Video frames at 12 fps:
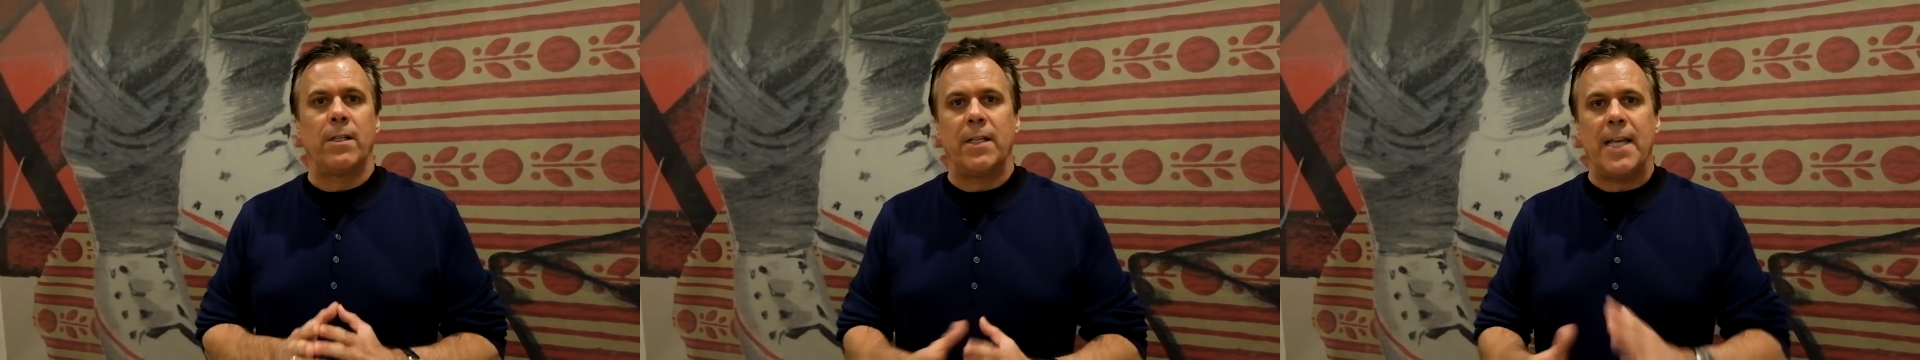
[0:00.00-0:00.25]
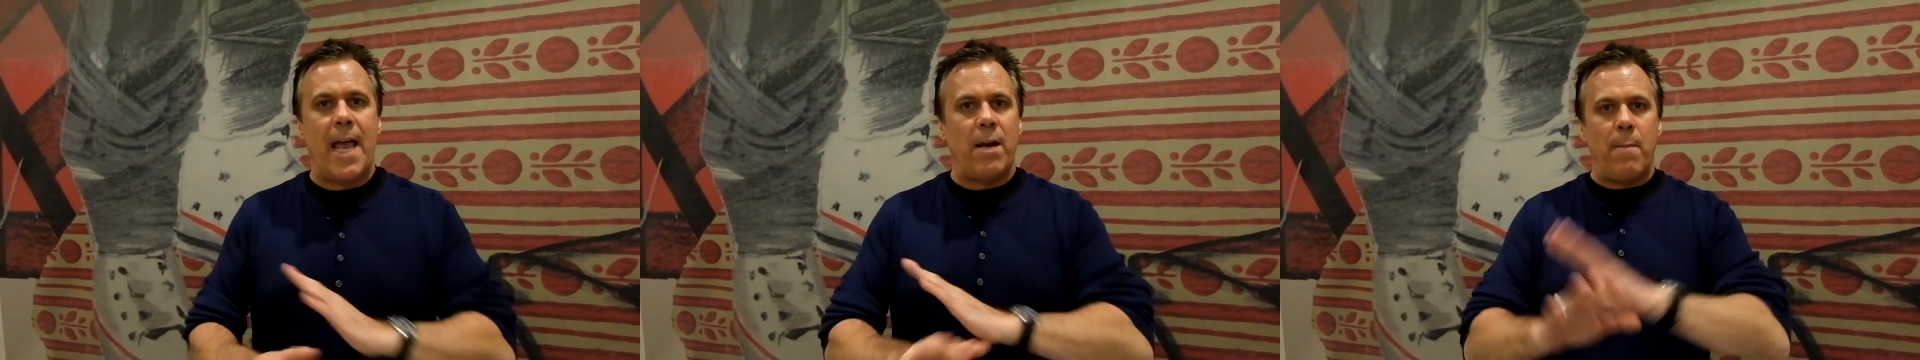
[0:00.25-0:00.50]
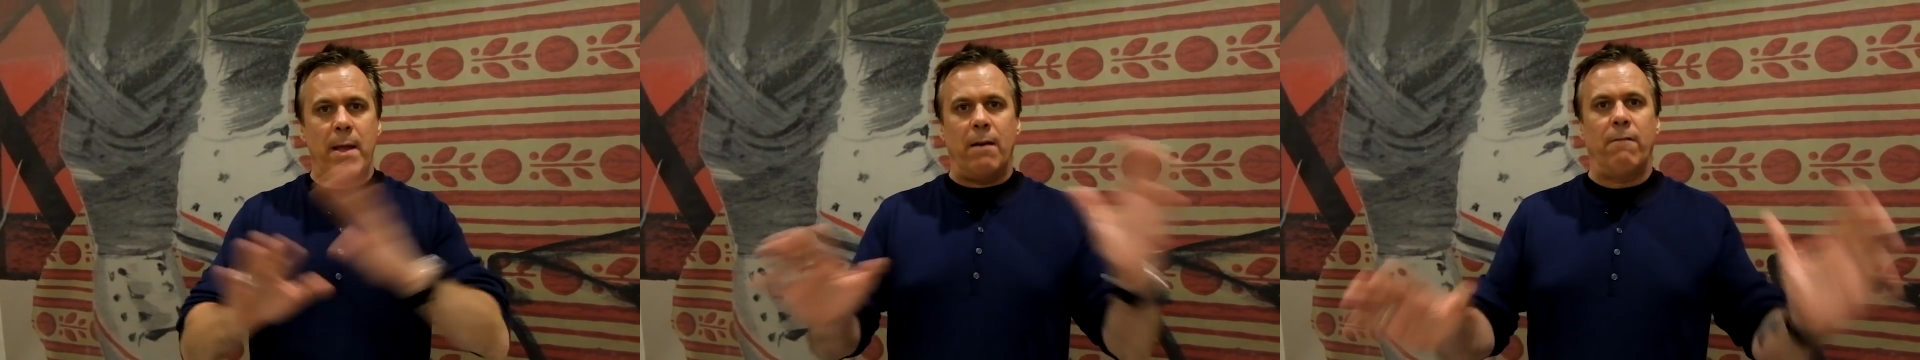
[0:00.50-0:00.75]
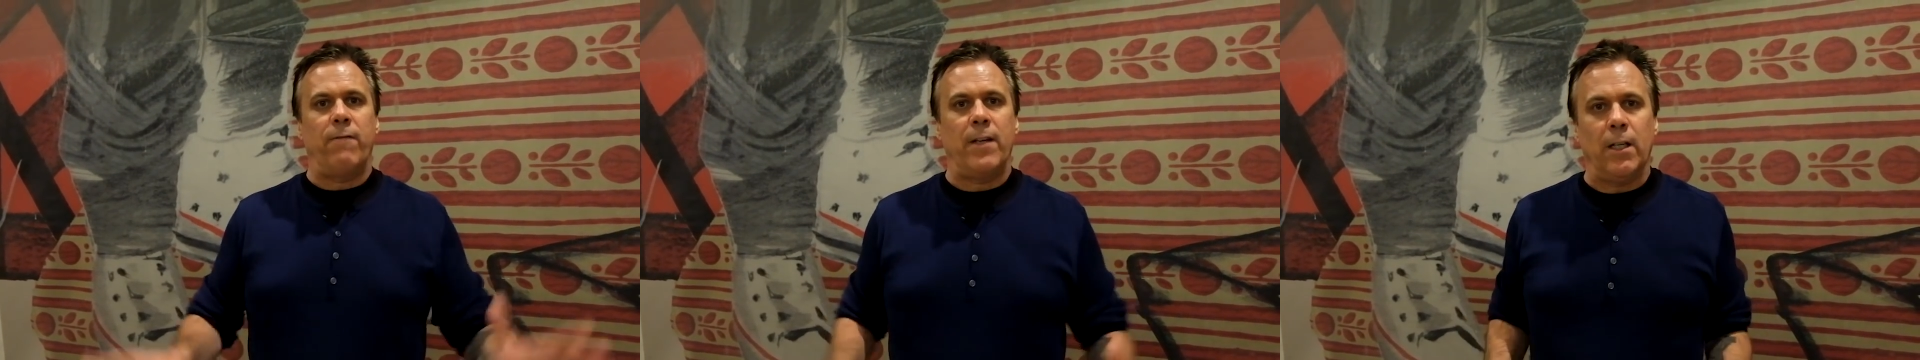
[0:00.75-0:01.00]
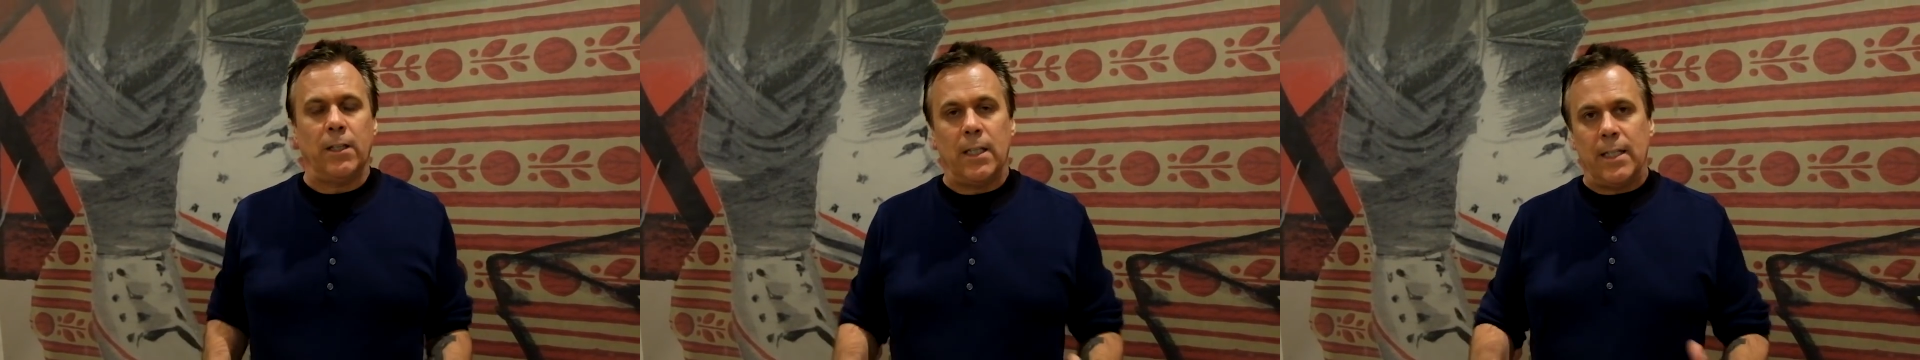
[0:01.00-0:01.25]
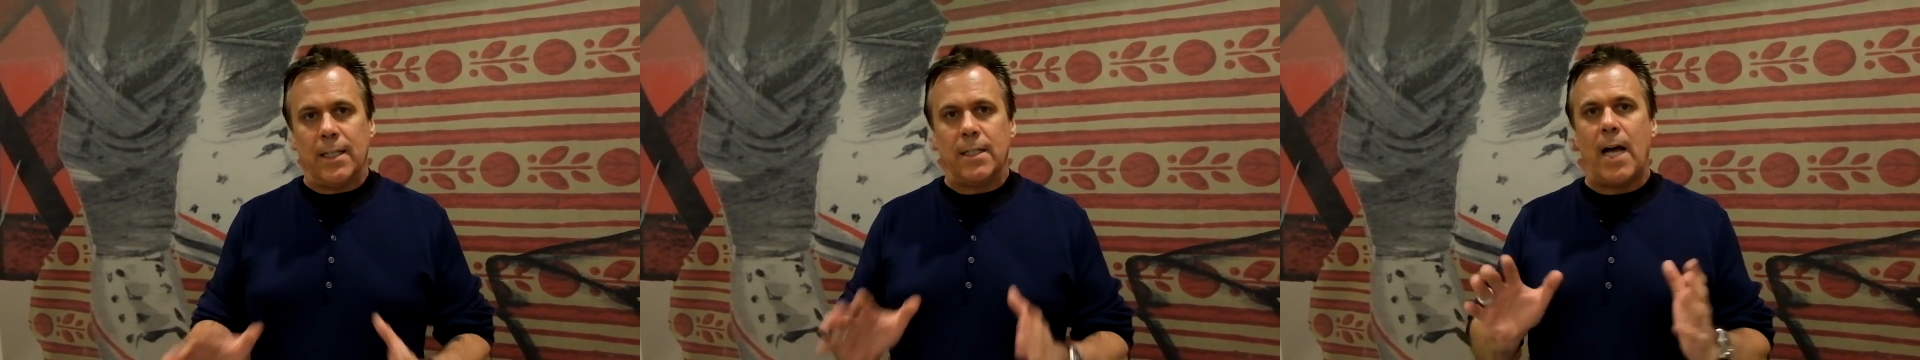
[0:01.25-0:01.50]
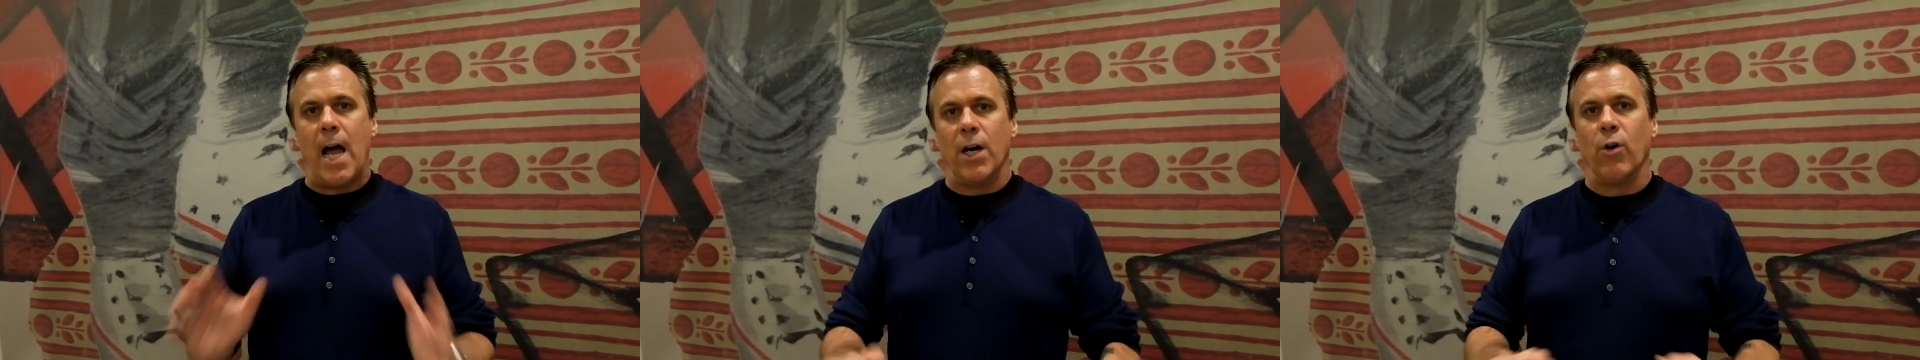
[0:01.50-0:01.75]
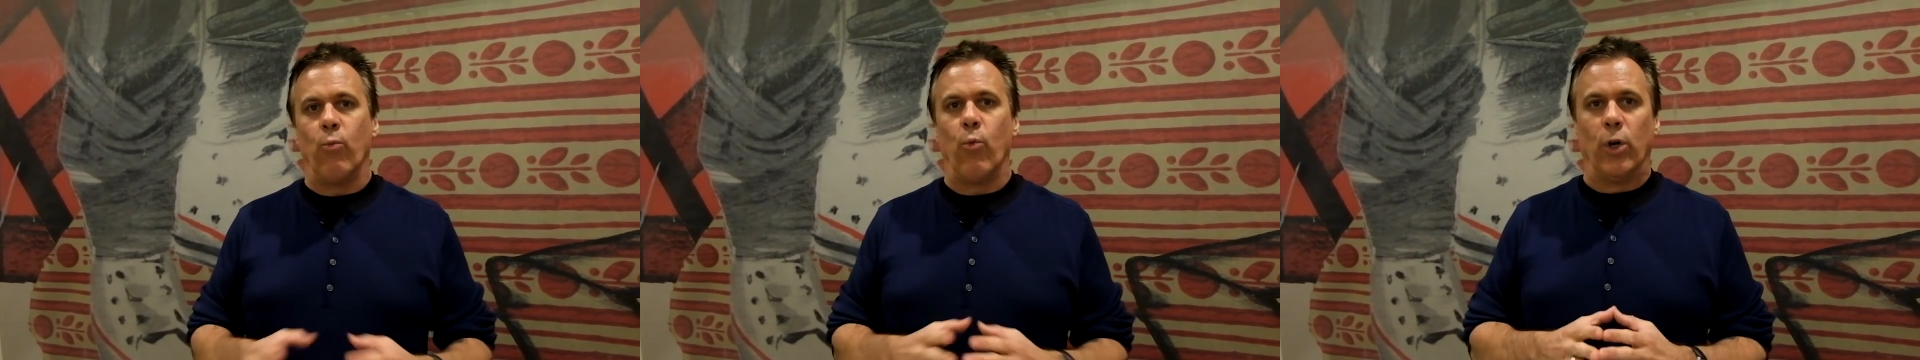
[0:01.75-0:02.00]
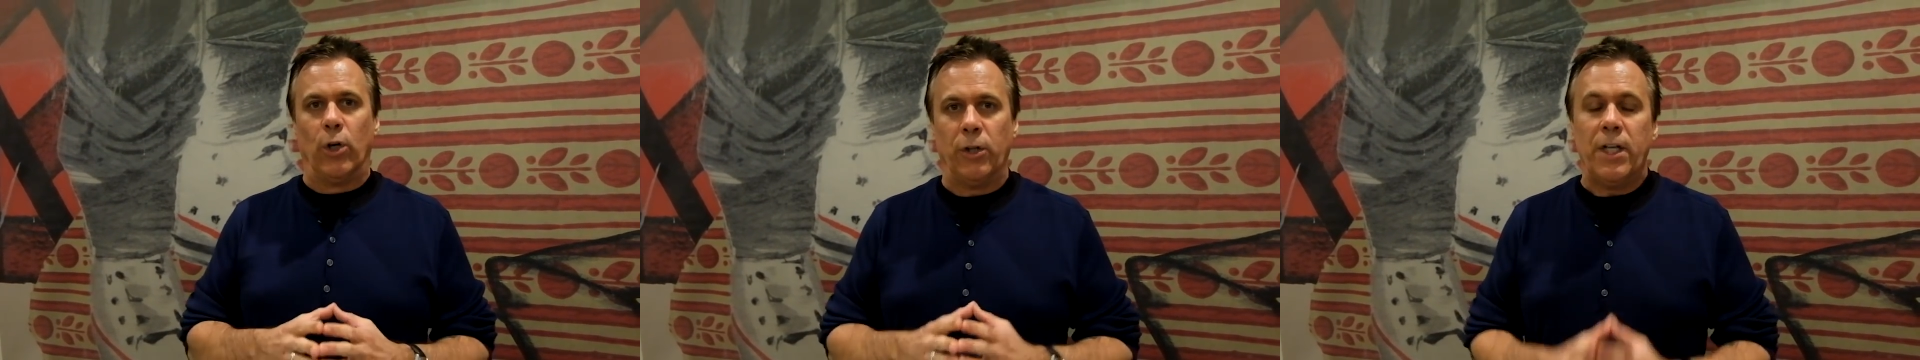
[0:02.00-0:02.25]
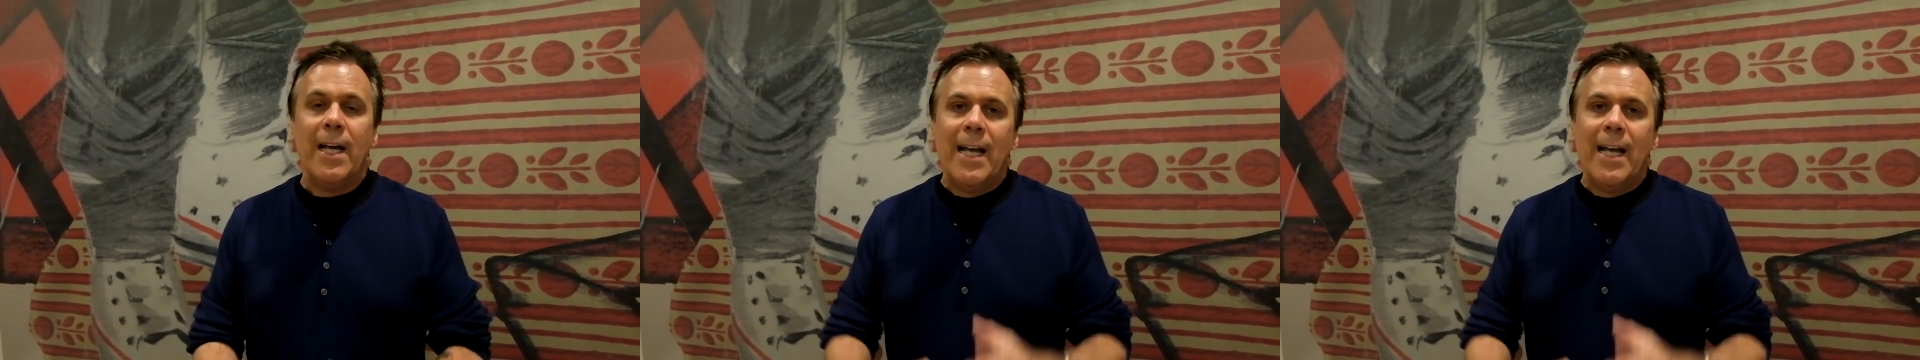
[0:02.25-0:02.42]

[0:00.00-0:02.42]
in the animated field in the entire world.